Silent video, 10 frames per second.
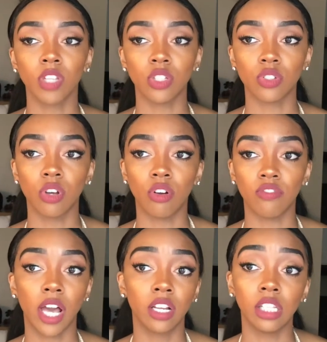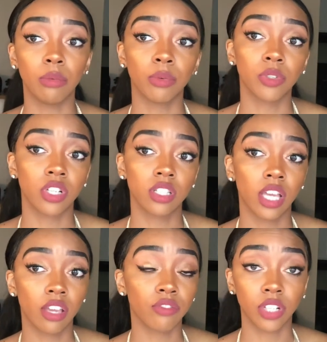And so finally we were just
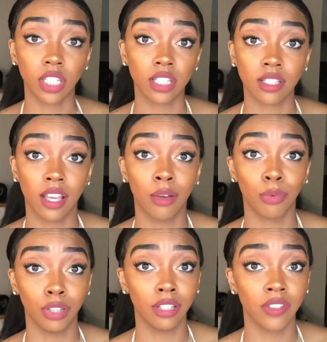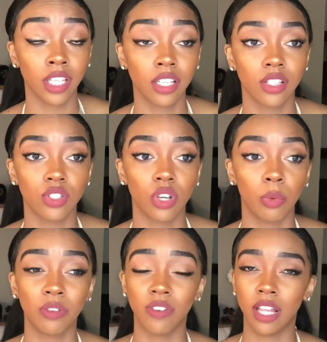like, forget the set, we're leaving. And so
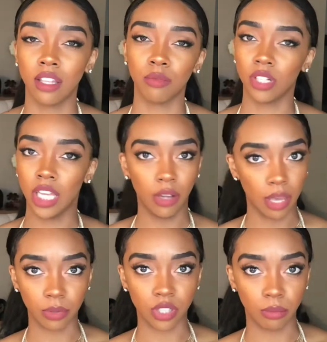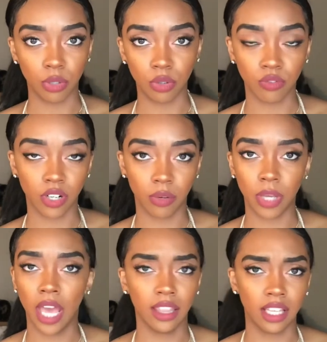we finally were like able to maneuver.
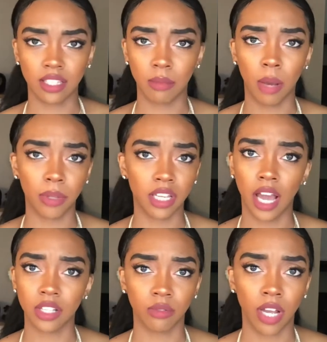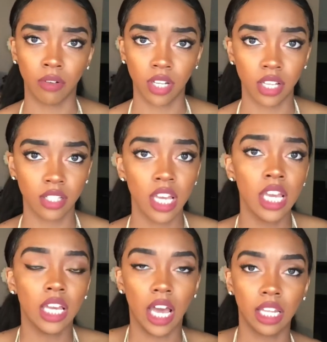We had like some help with the guys around us,
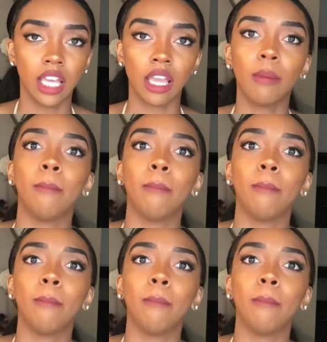kind of like